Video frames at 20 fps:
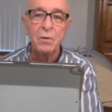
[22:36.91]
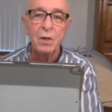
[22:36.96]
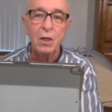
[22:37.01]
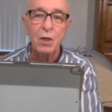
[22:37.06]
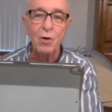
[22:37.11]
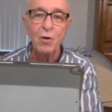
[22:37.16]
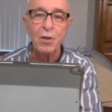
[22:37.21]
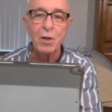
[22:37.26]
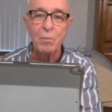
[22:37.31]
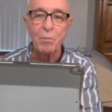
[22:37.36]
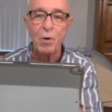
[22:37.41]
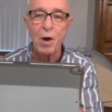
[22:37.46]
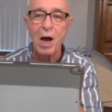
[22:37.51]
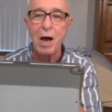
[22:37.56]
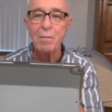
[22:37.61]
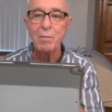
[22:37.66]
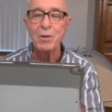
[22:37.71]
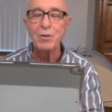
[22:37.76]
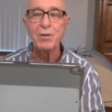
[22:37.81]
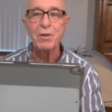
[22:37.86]
You know, the
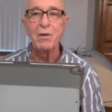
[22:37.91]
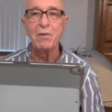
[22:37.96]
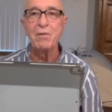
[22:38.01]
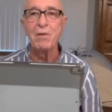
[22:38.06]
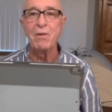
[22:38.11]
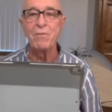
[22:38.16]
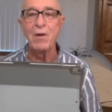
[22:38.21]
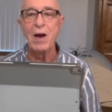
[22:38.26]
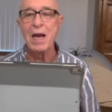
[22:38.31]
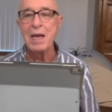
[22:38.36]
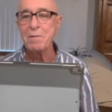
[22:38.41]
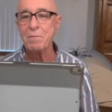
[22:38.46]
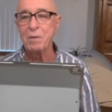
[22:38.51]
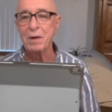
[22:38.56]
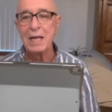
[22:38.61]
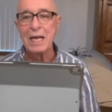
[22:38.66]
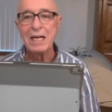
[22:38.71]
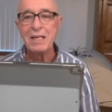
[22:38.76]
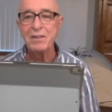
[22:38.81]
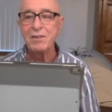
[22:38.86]
promise of divine
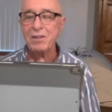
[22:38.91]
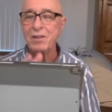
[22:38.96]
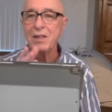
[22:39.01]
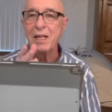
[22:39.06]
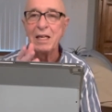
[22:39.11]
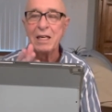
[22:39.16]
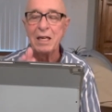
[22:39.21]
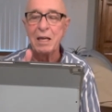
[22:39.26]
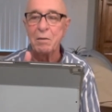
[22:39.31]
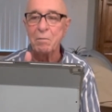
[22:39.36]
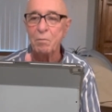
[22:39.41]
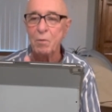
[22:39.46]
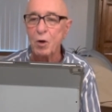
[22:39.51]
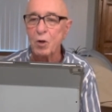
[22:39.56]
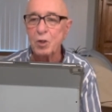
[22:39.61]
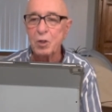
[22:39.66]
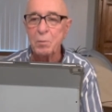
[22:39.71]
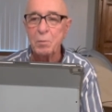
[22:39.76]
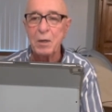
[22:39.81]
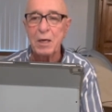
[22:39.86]
blessing and
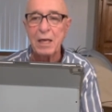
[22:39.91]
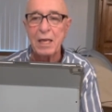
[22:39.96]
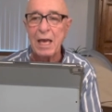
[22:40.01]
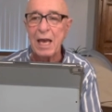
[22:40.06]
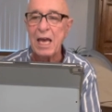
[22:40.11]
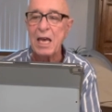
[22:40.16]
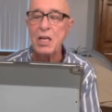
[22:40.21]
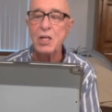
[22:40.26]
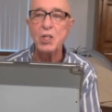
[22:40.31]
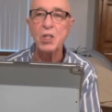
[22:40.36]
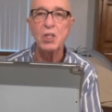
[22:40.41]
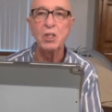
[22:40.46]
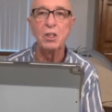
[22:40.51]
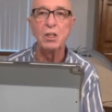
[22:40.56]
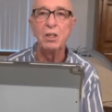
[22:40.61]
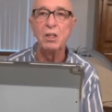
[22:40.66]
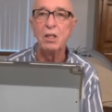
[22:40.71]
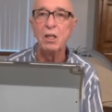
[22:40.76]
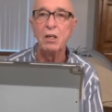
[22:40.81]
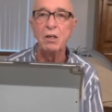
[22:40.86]

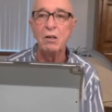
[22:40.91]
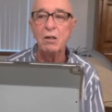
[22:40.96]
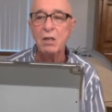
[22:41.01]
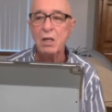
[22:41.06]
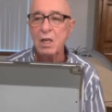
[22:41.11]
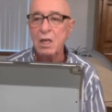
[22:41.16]
multiplication and